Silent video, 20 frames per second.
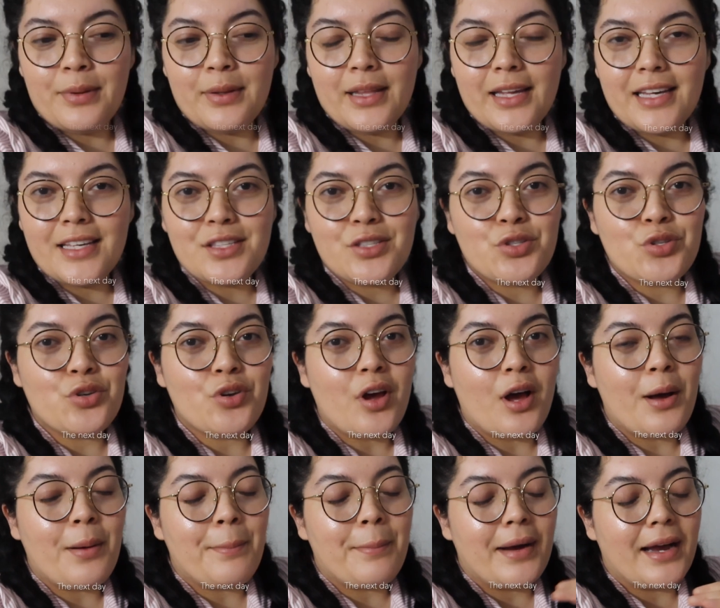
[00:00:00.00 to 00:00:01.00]
please do
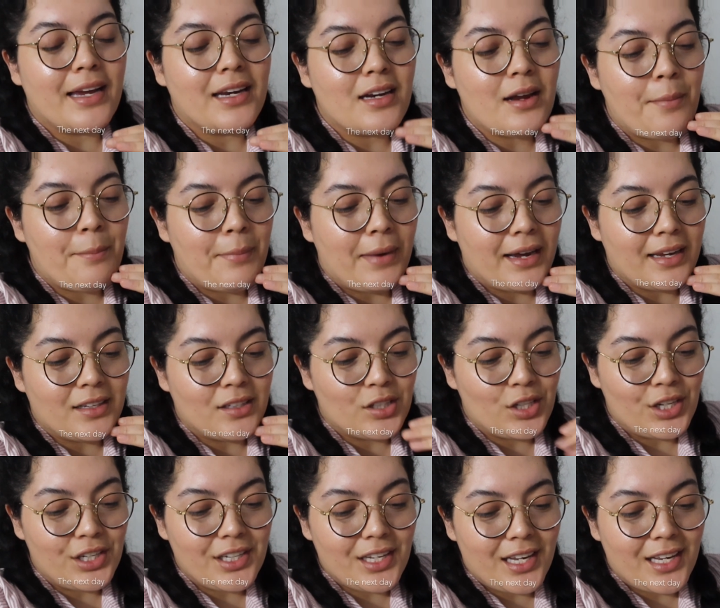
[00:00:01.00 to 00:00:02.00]
not mind my
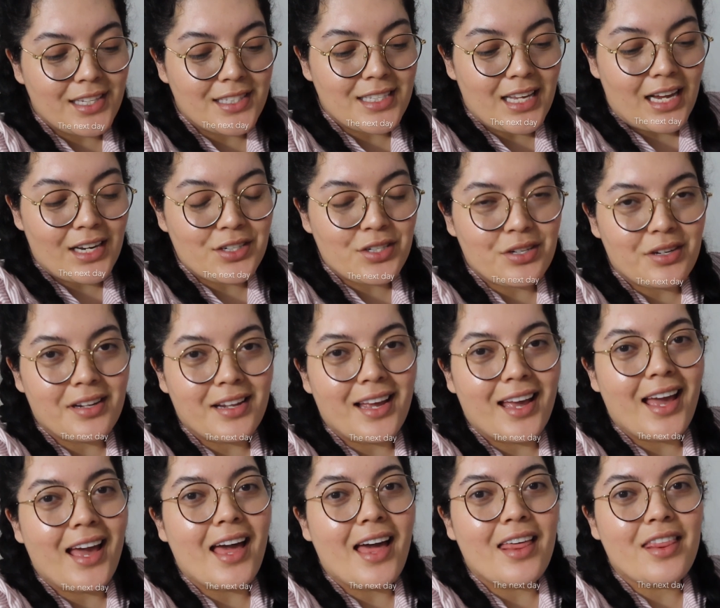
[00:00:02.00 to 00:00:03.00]
look. It's
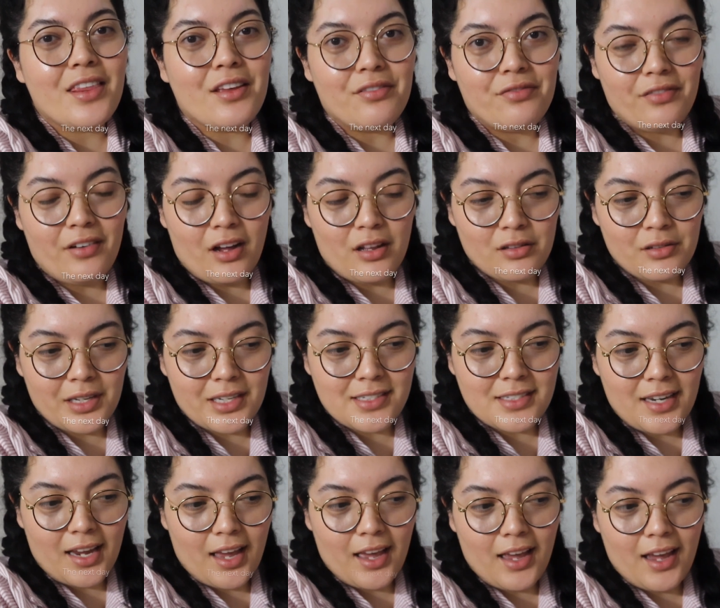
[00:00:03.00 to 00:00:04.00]
actually the following
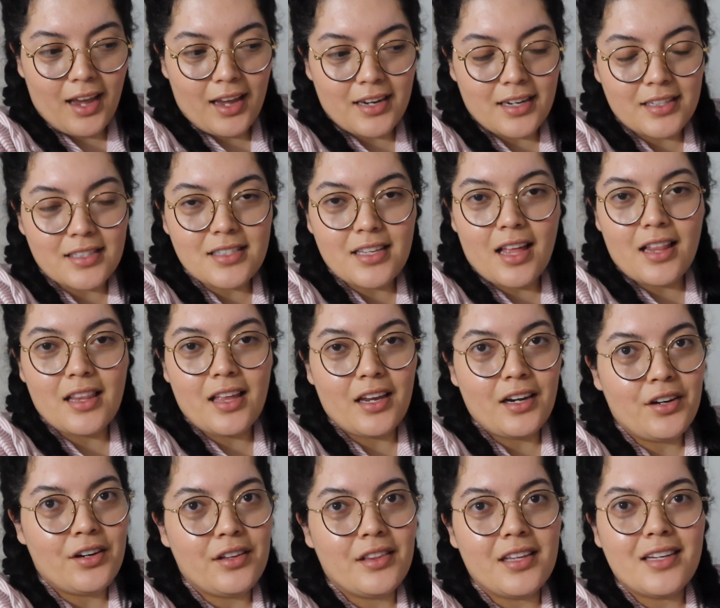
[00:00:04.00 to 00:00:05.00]
day and it's
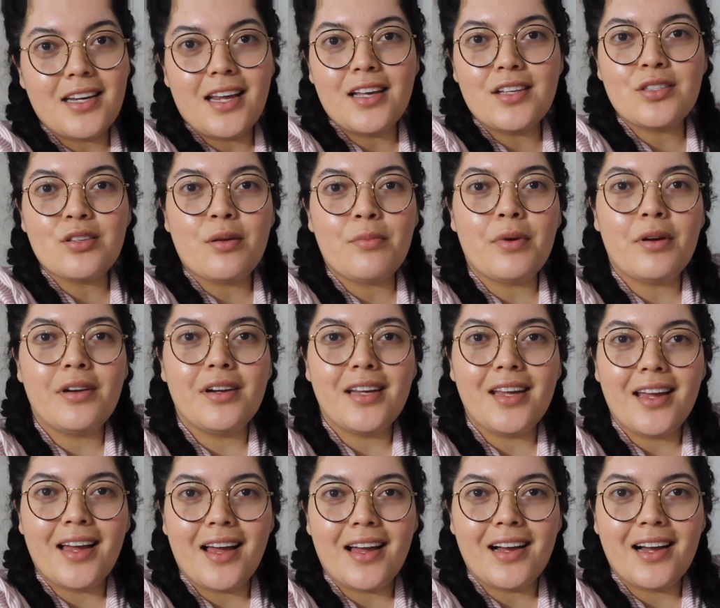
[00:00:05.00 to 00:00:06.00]
later in the day so I'm
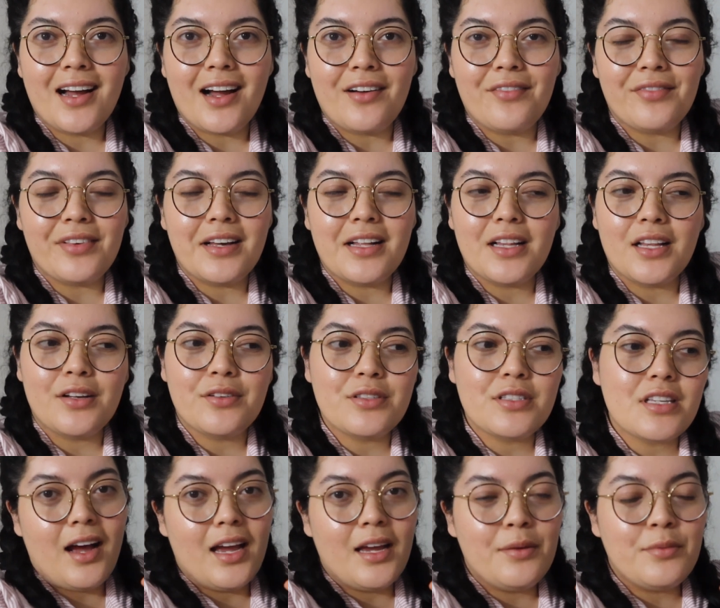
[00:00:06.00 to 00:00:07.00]
already in comfy
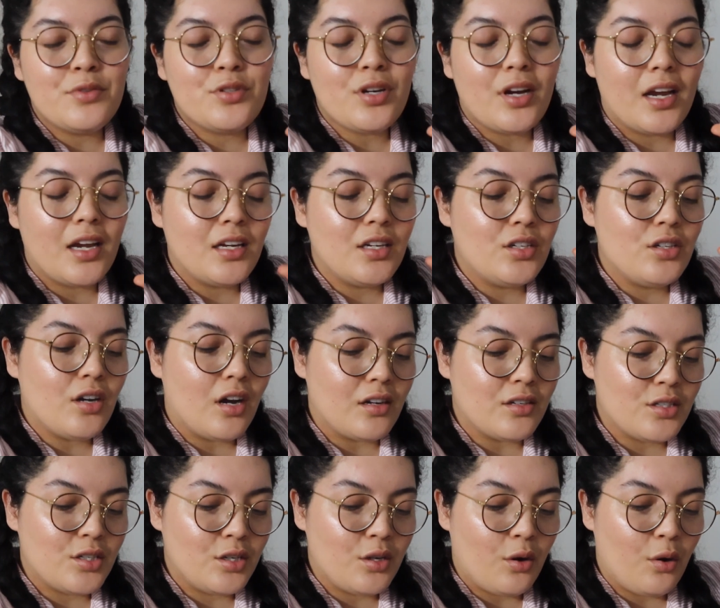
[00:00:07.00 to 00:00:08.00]
clothes. I am trying
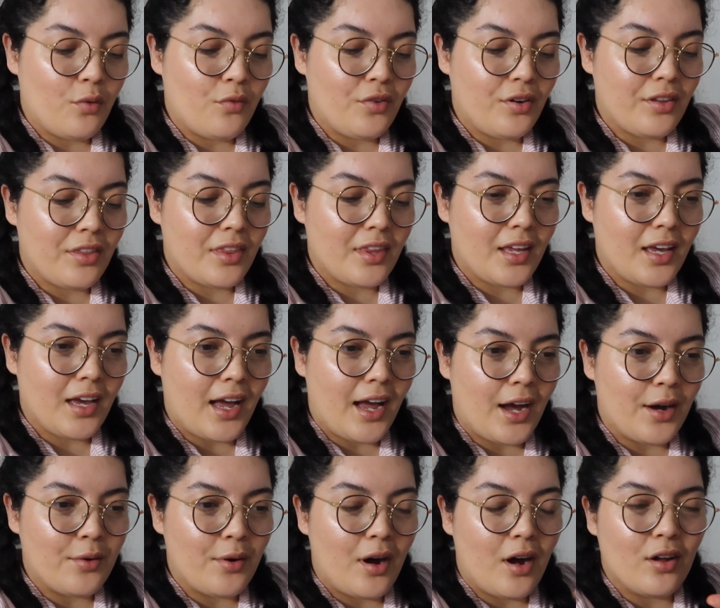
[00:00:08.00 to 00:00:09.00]
not to overthink
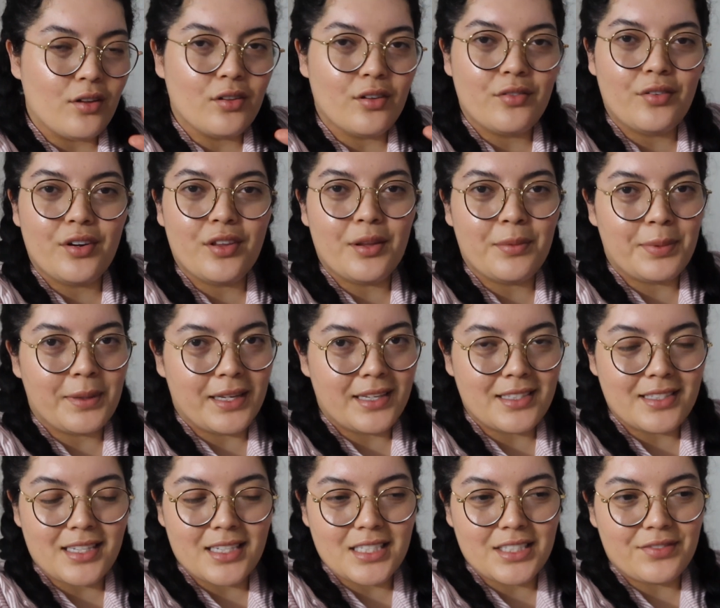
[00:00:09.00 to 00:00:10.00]
how all over the
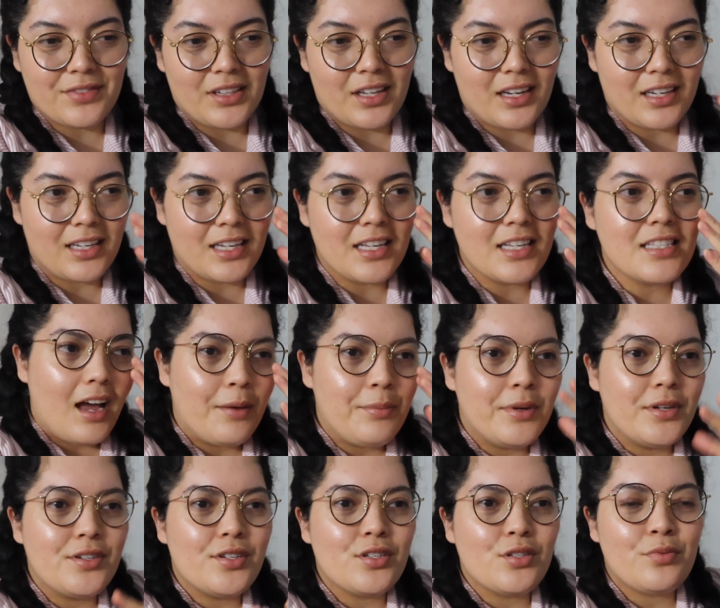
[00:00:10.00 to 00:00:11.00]
place this vlog is. I've
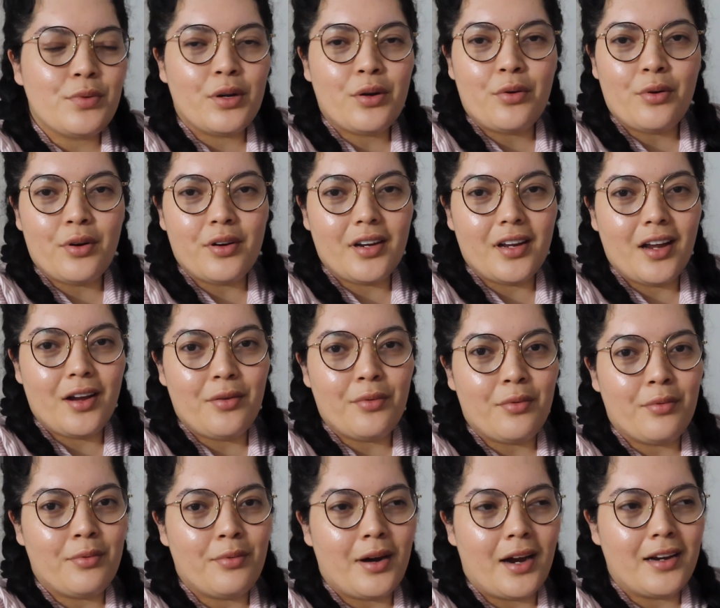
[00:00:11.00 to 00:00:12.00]
been just recording
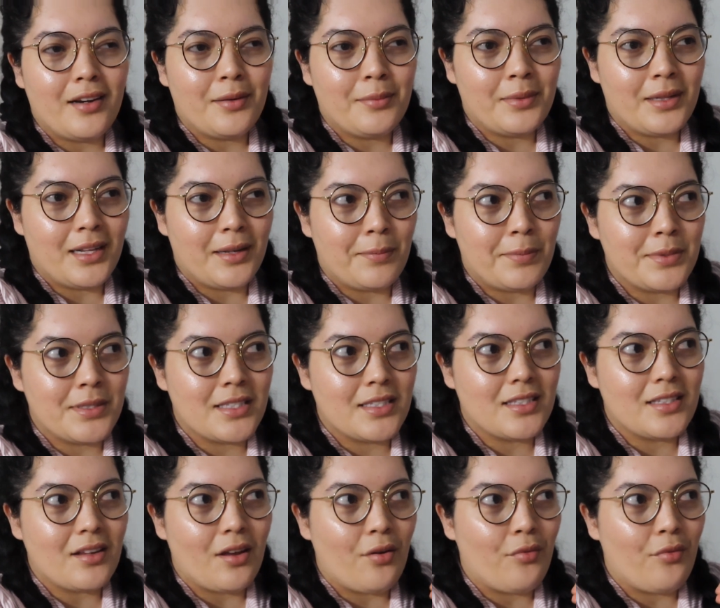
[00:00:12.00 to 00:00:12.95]
random clips